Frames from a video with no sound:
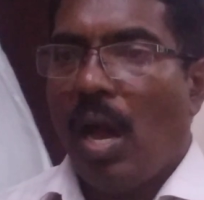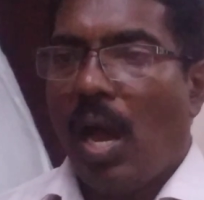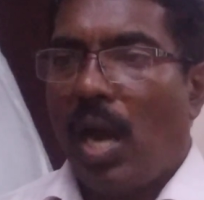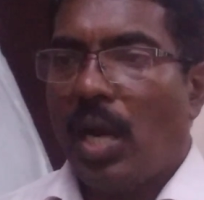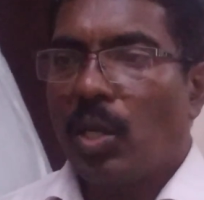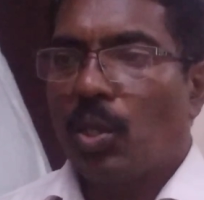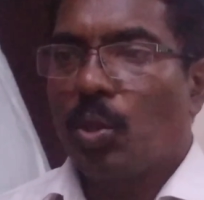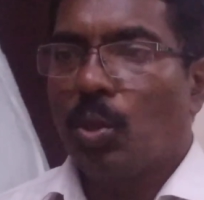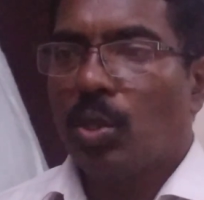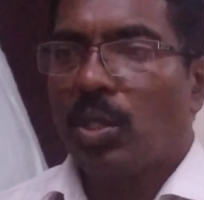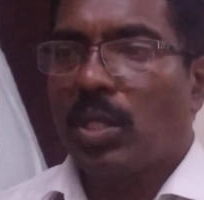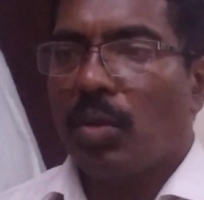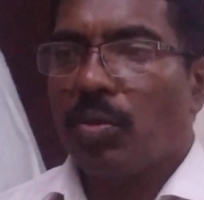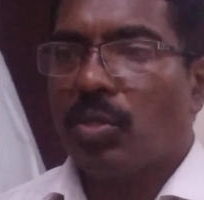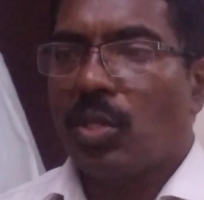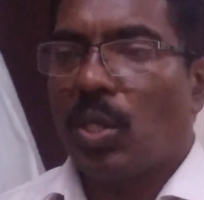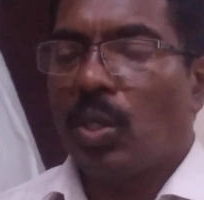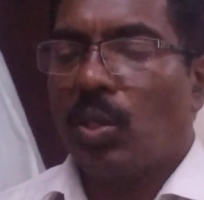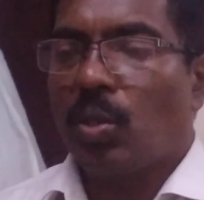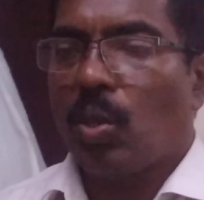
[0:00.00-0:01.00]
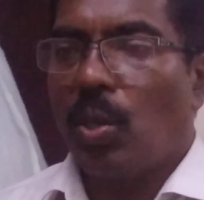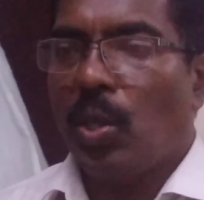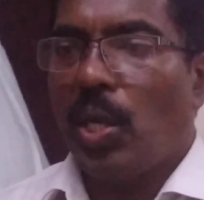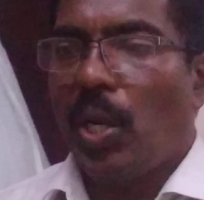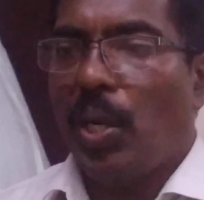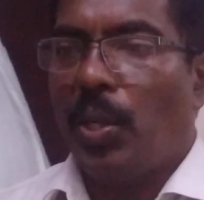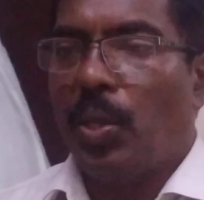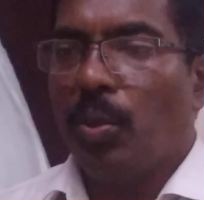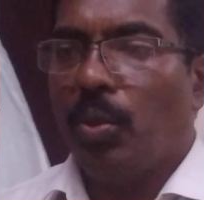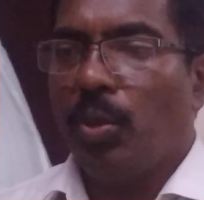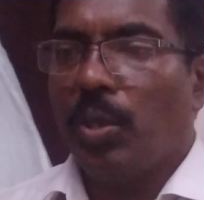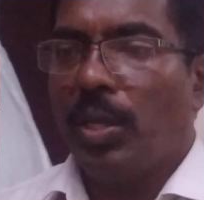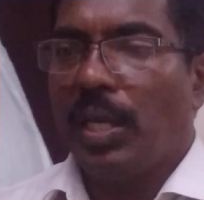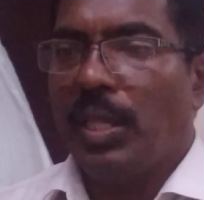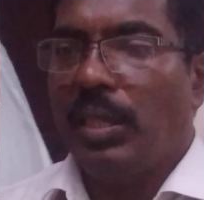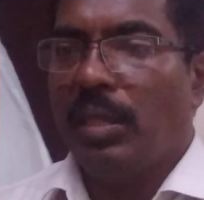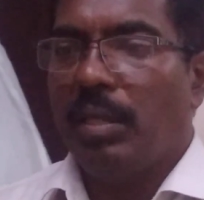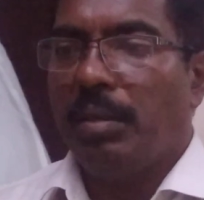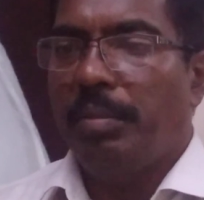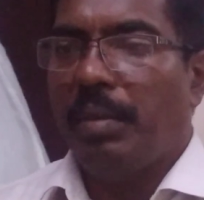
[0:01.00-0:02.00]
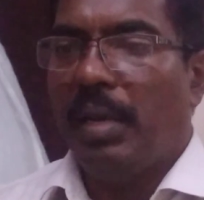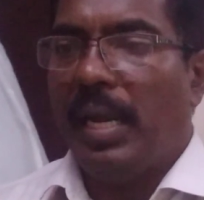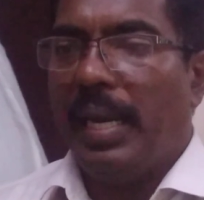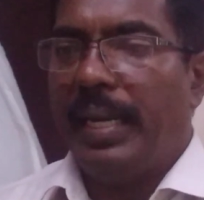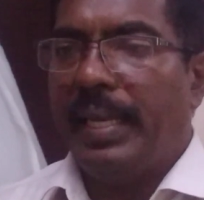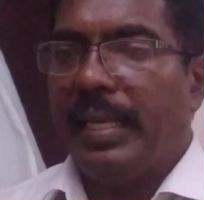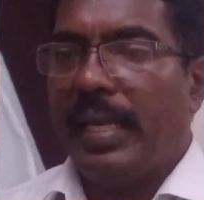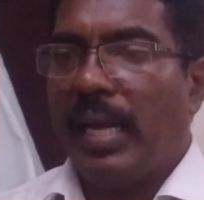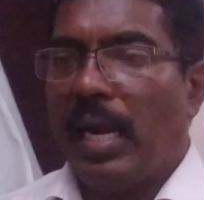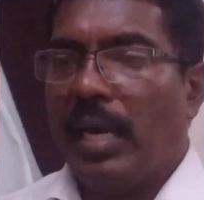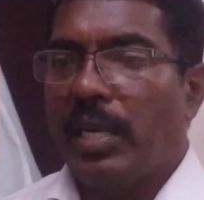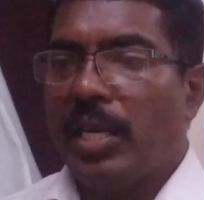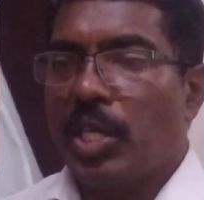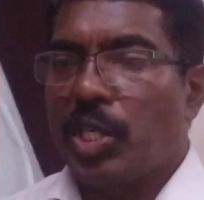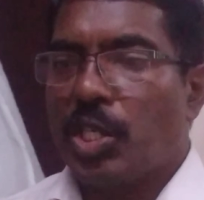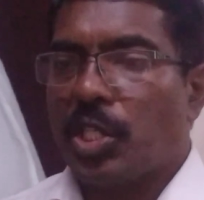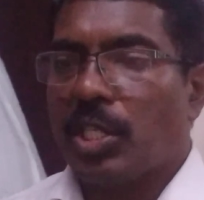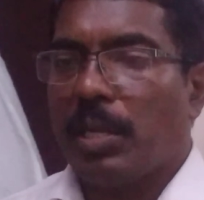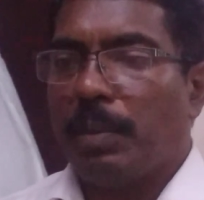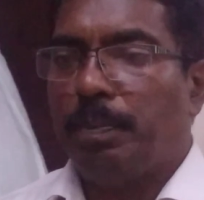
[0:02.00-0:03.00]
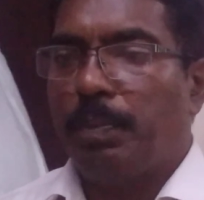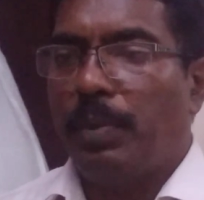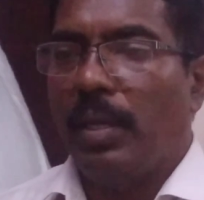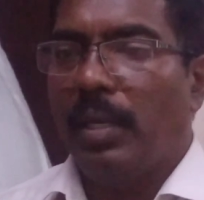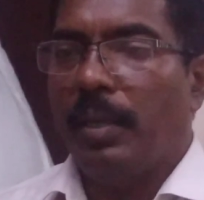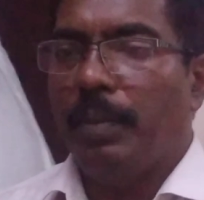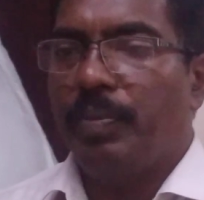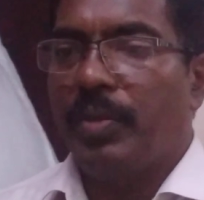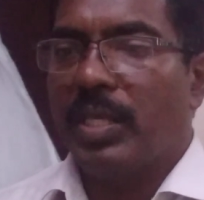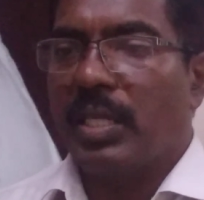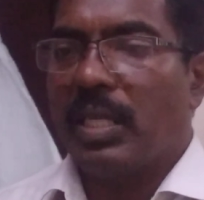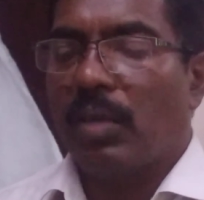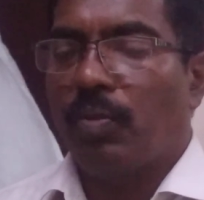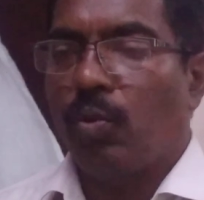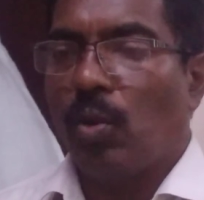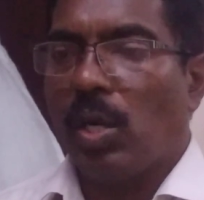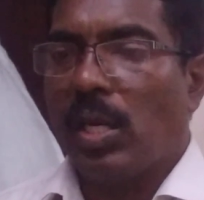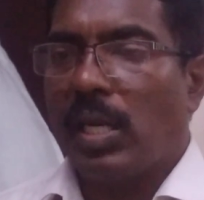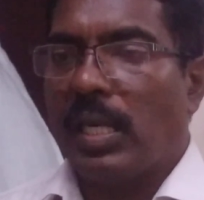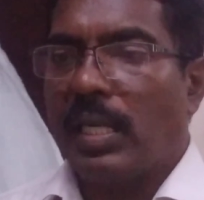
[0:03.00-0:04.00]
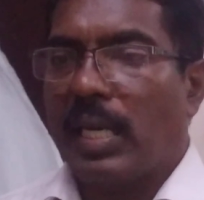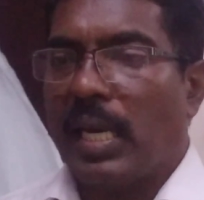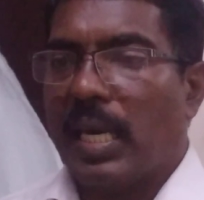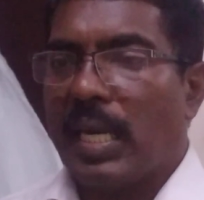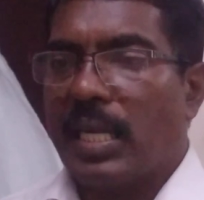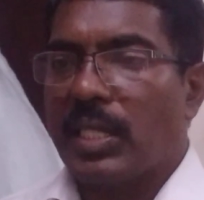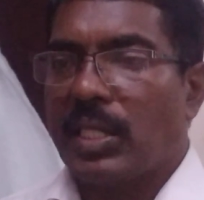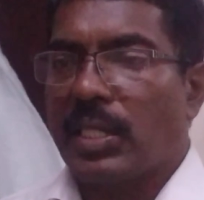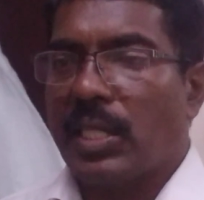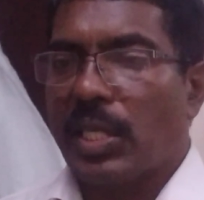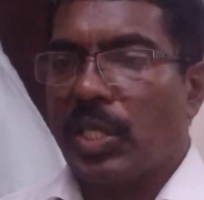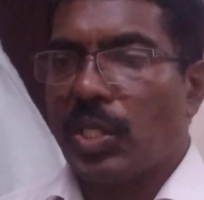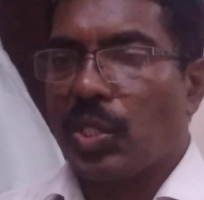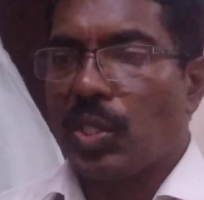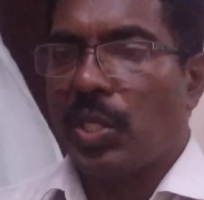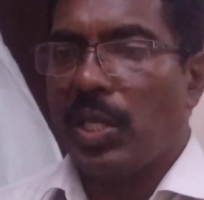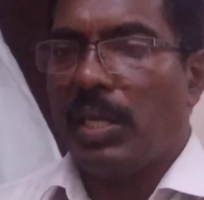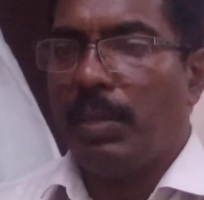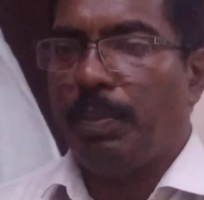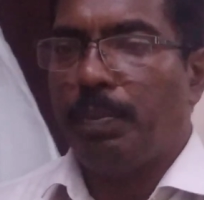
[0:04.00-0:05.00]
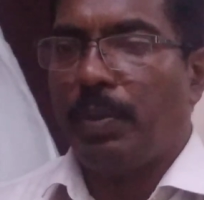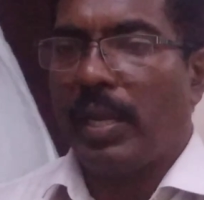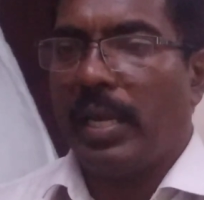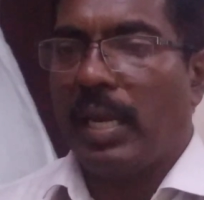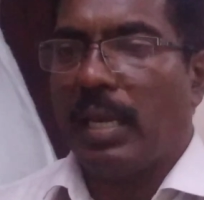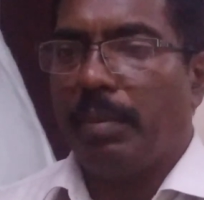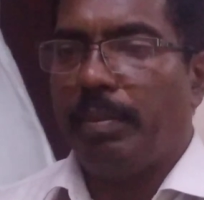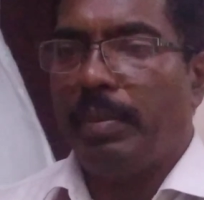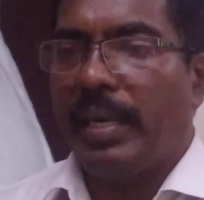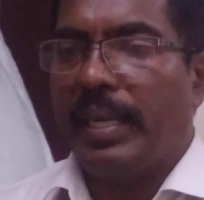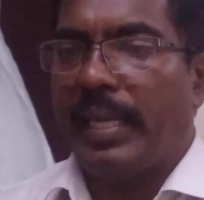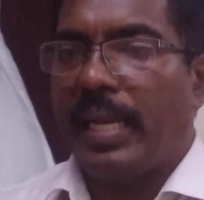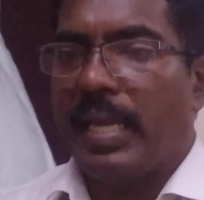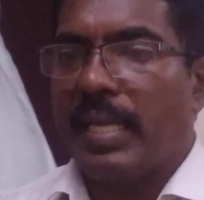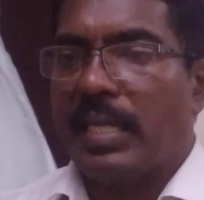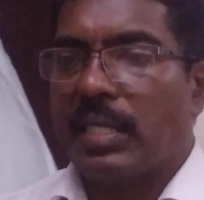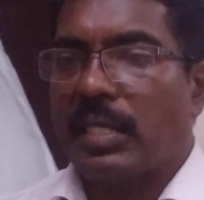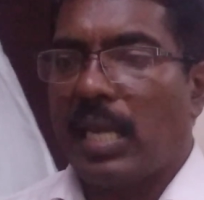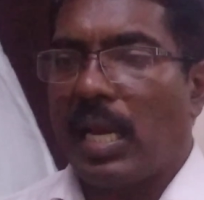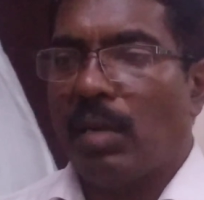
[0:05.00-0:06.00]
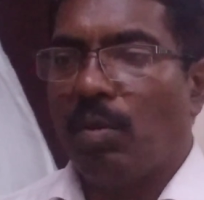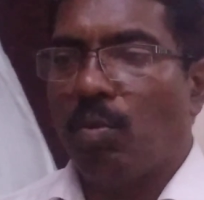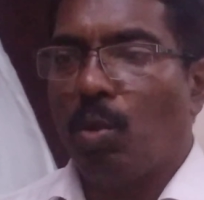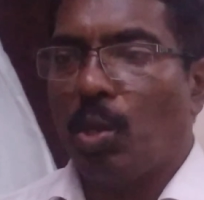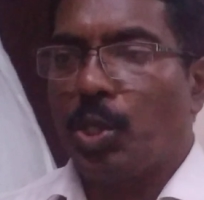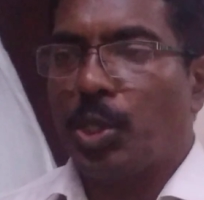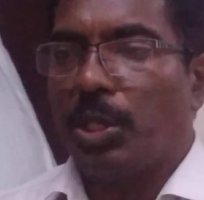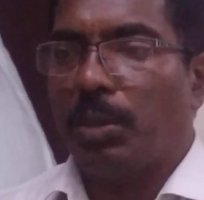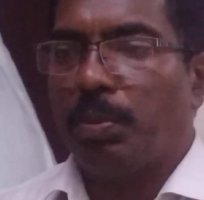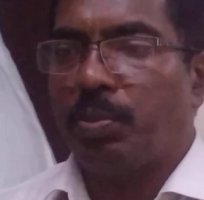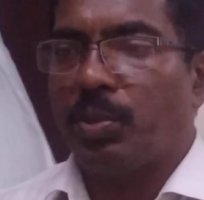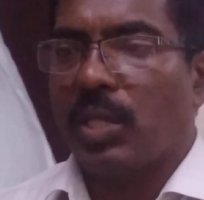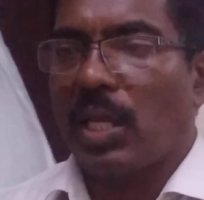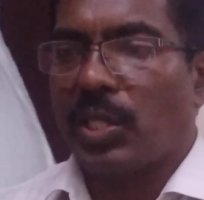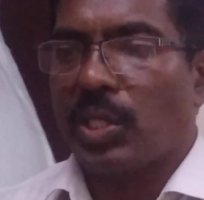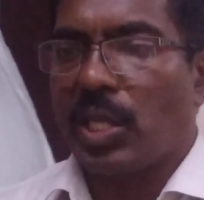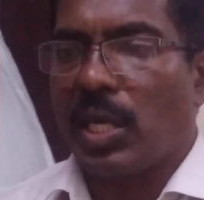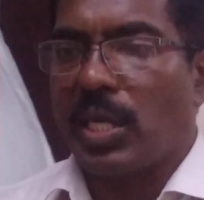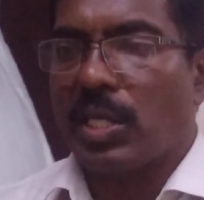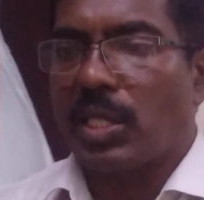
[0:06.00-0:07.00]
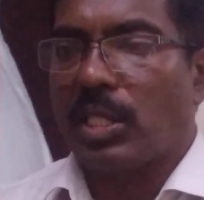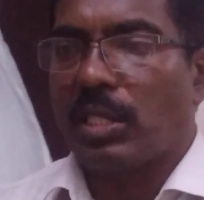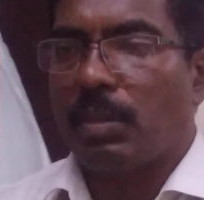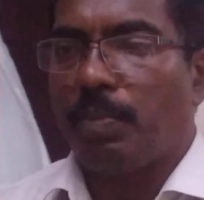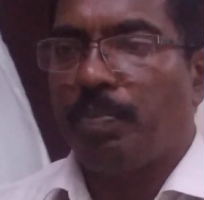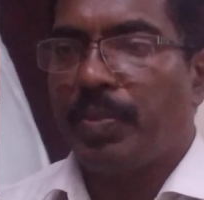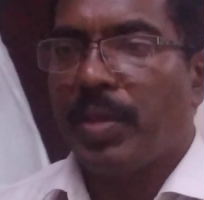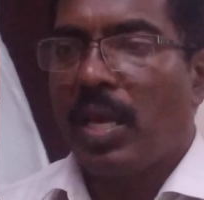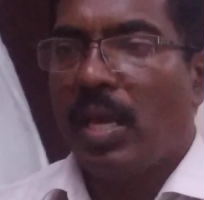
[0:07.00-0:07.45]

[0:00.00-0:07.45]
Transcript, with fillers: On 2022, Hindu militia disturbed 416 prayer meetings and worship sessions.